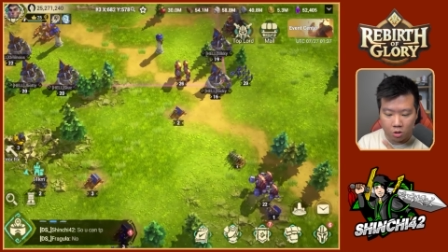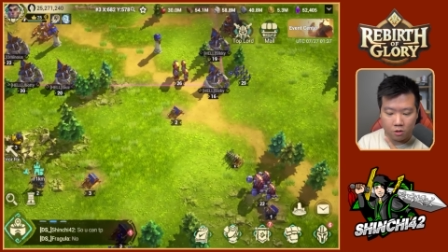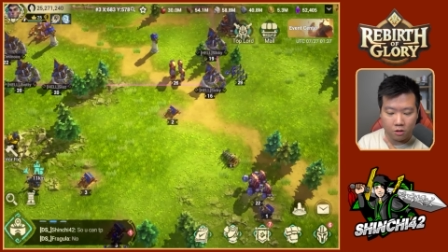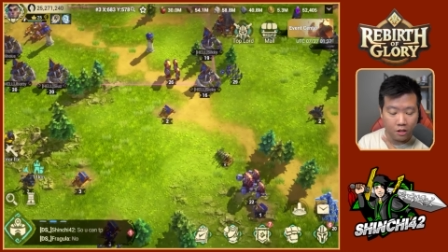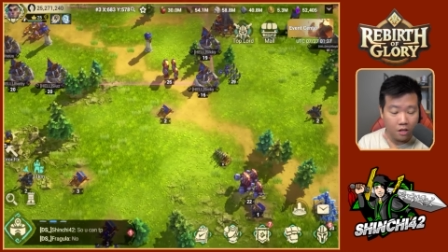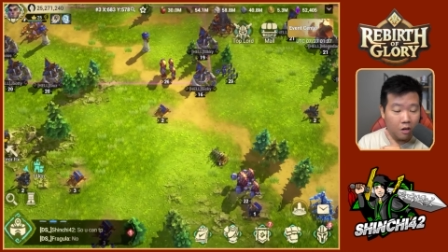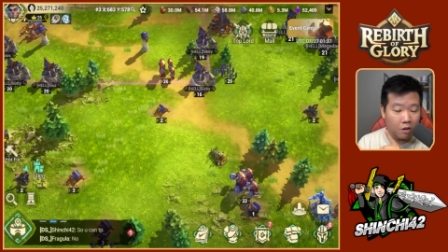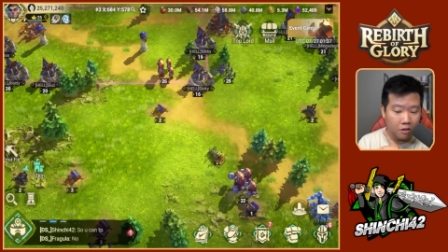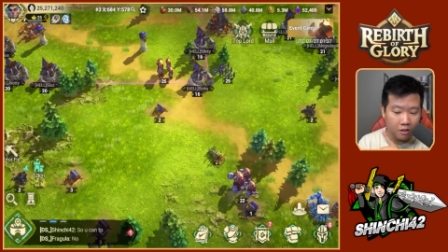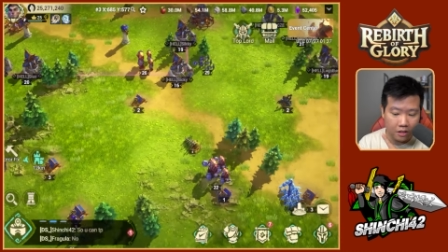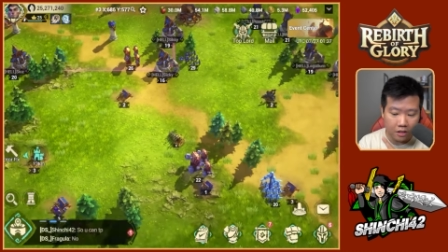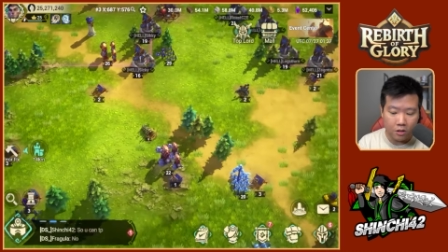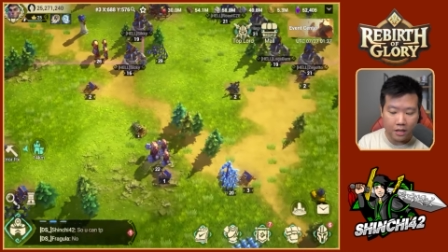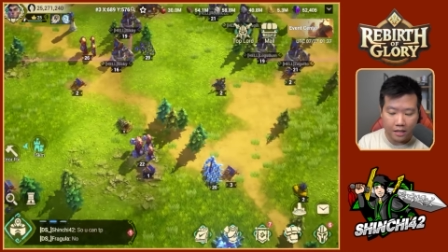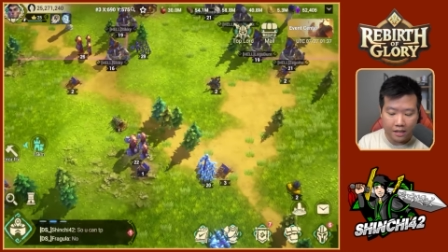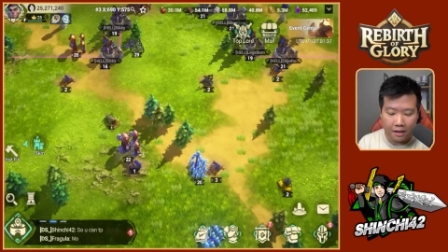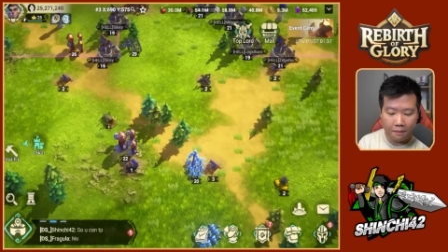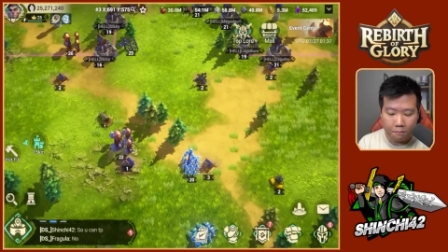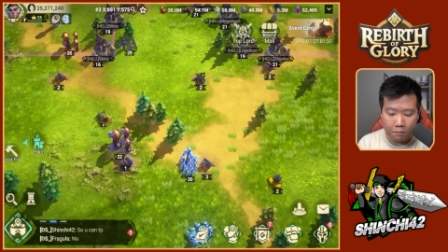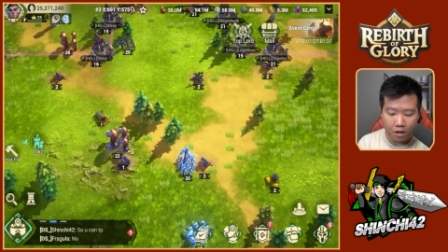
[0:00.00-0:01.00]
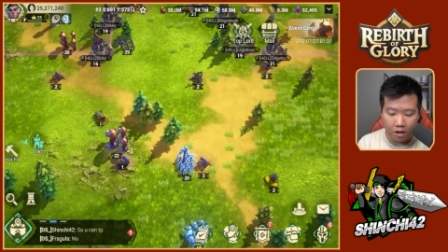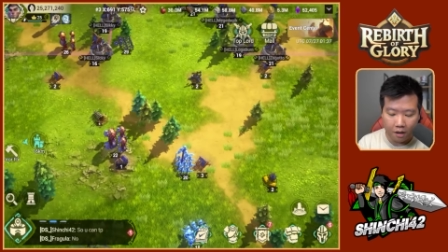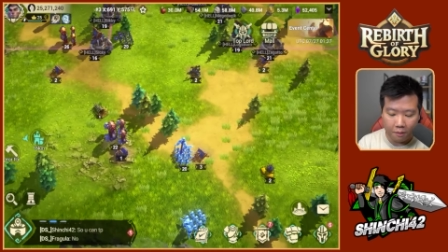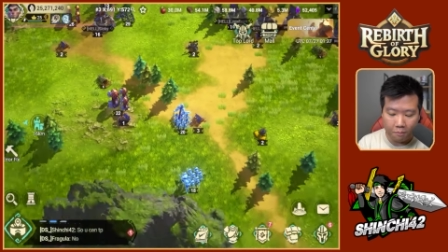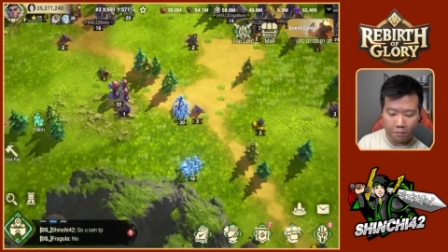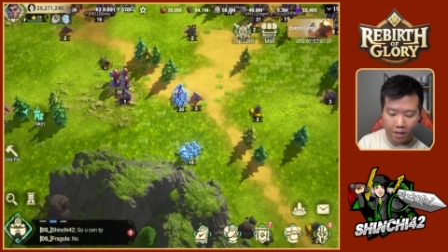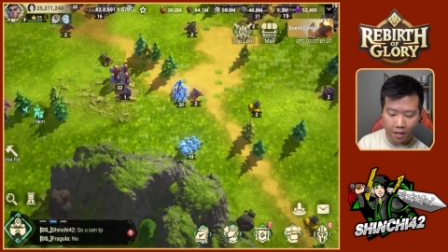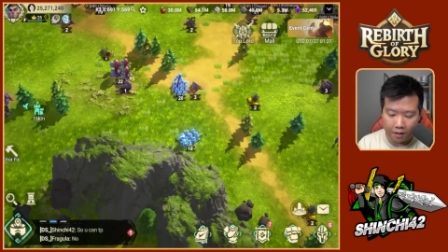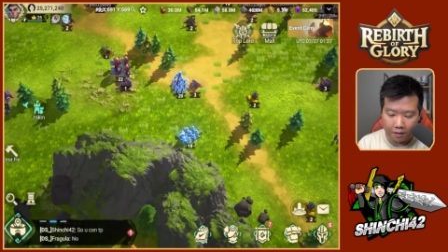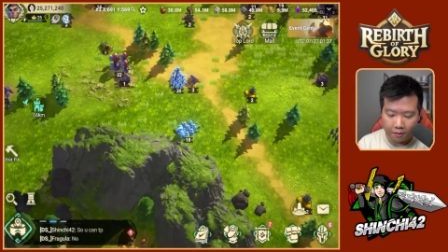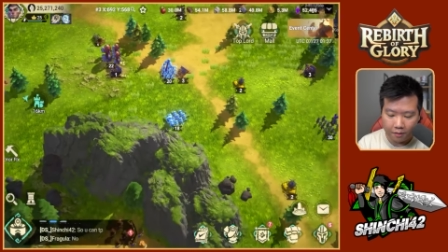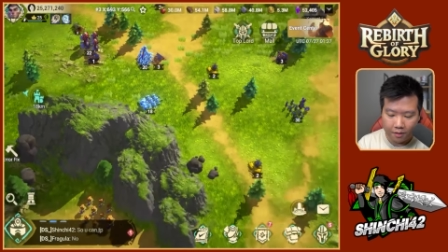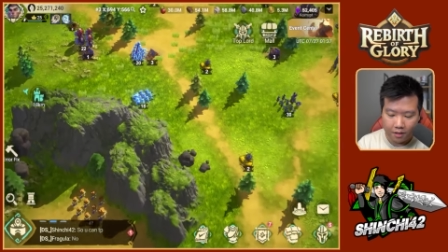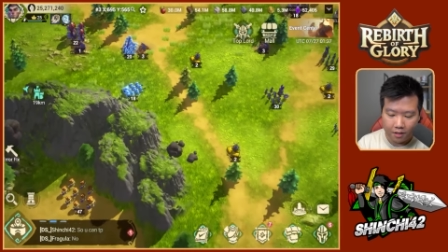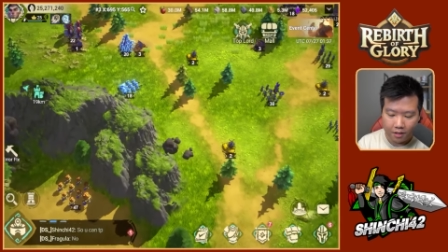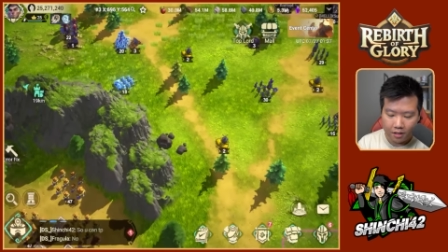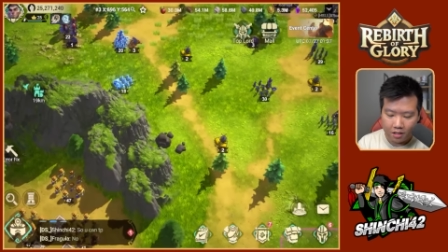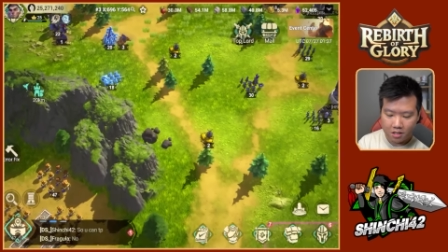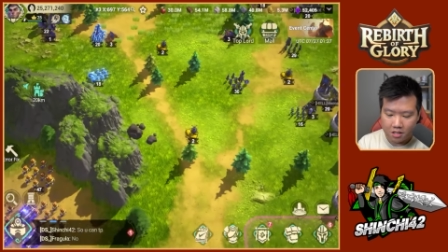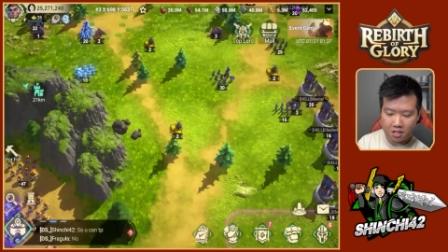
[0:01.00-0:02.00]
you know, did a number on me.
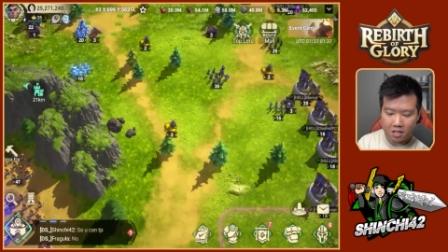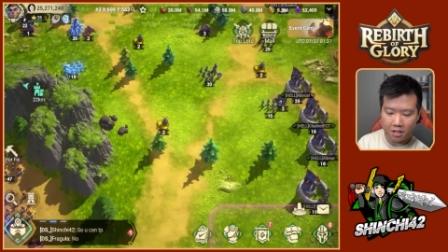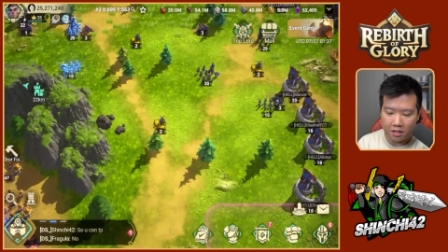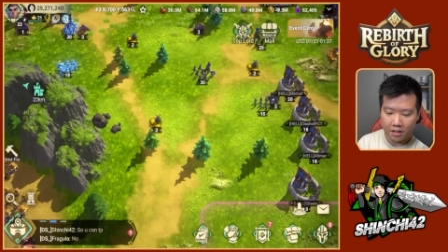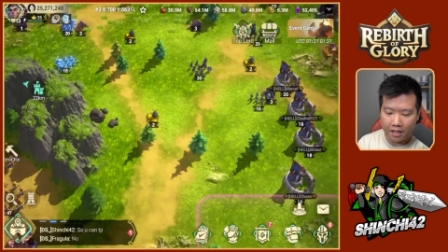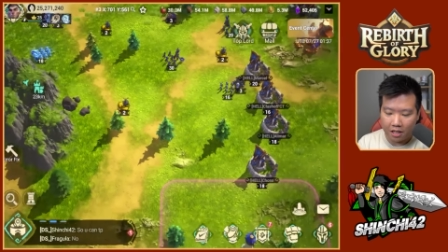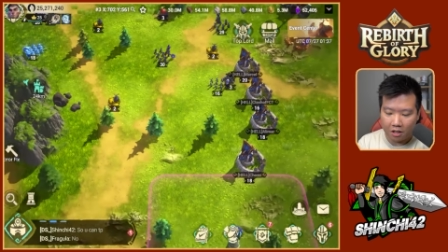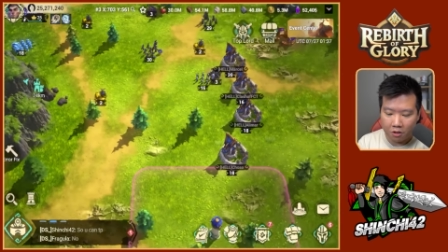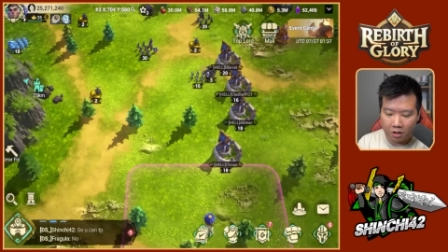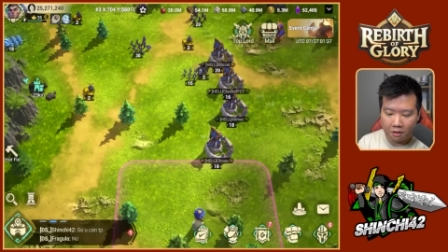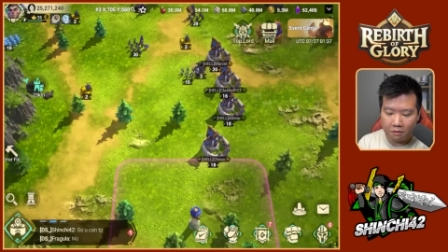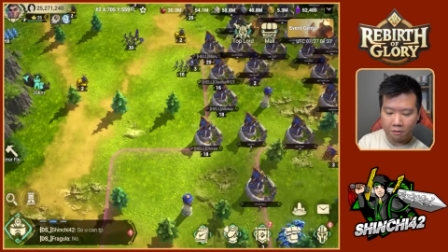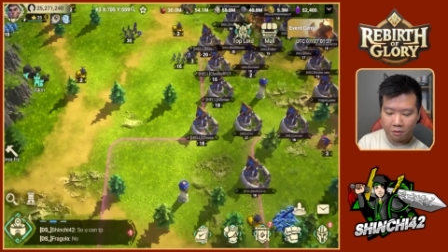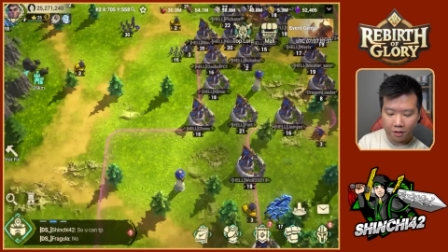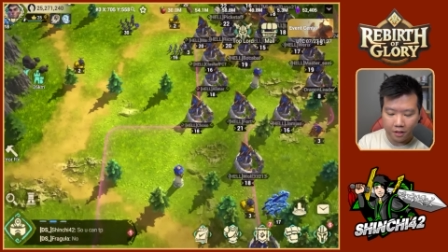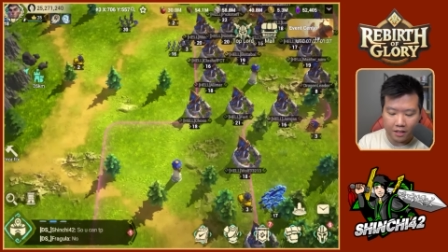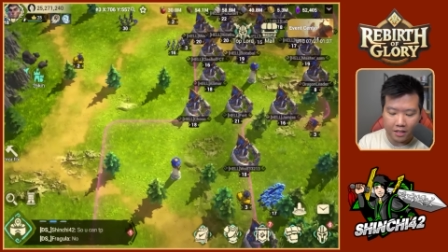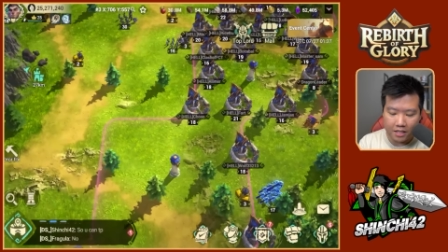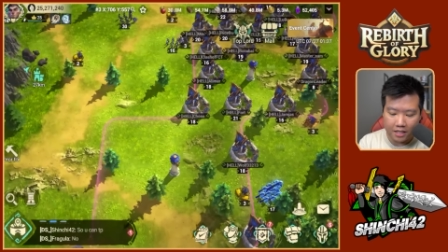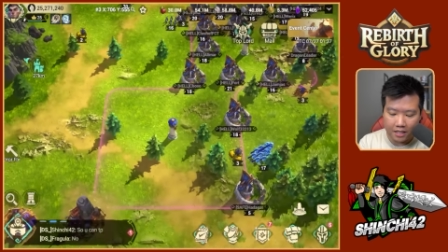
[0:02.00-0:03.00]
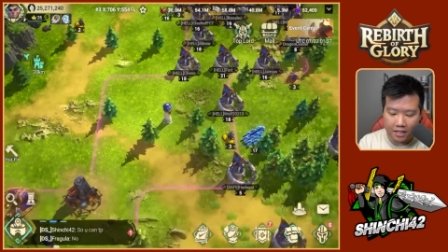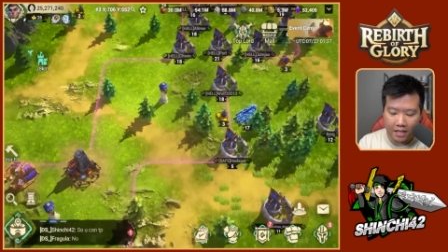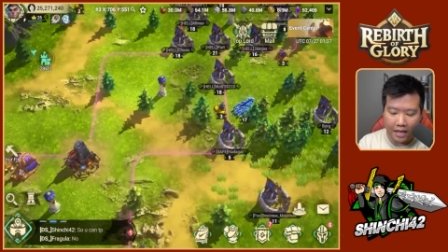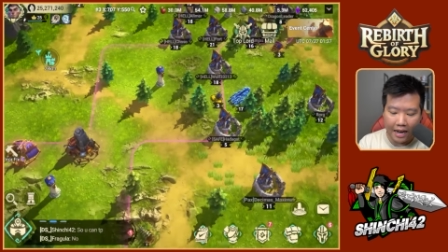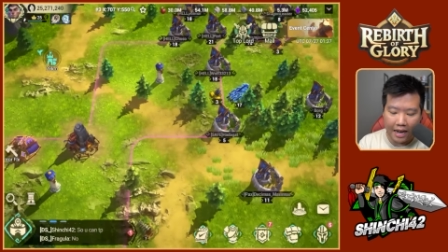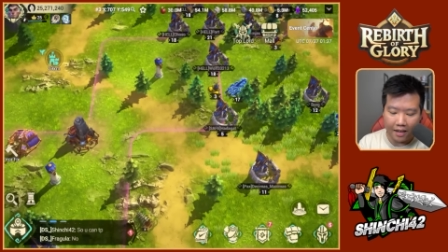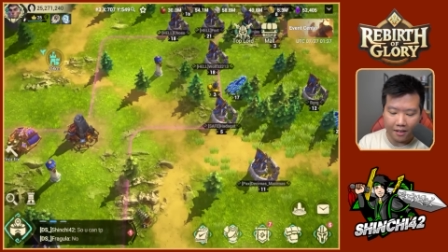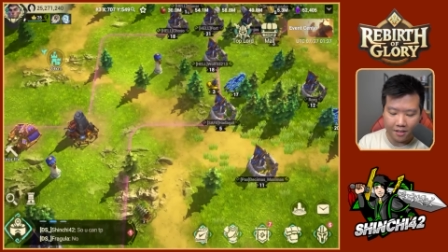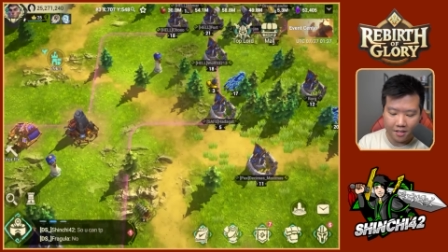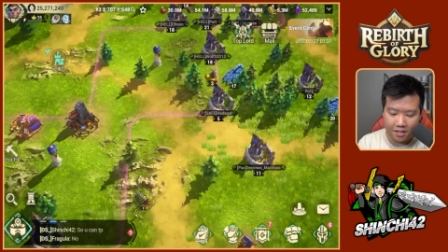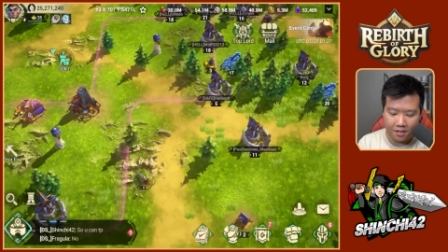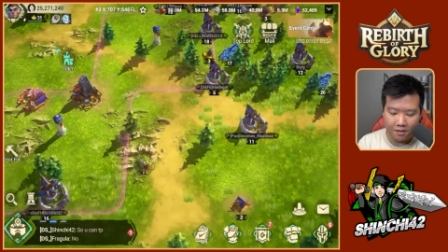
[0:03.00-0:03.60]
So they could have really done that.